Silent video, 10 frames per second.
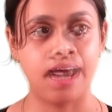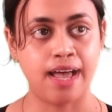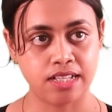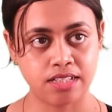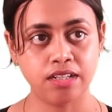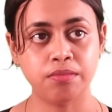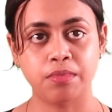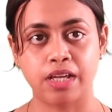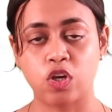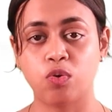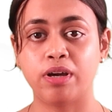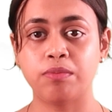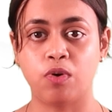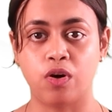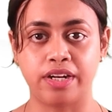As a
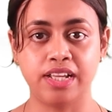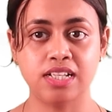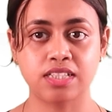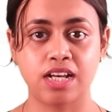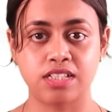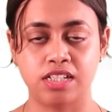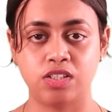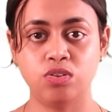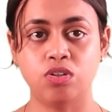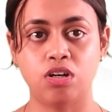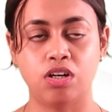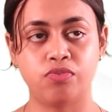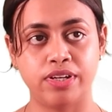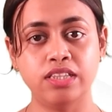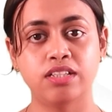human body is constituted
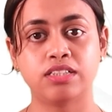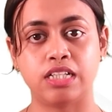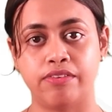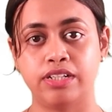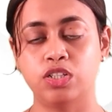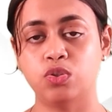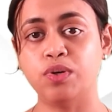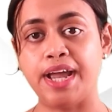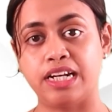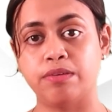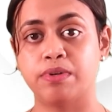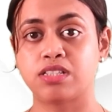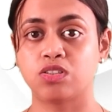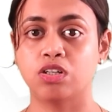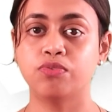with 70 to
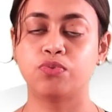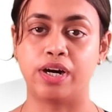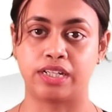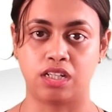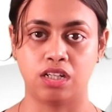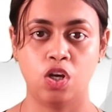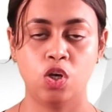80% of water.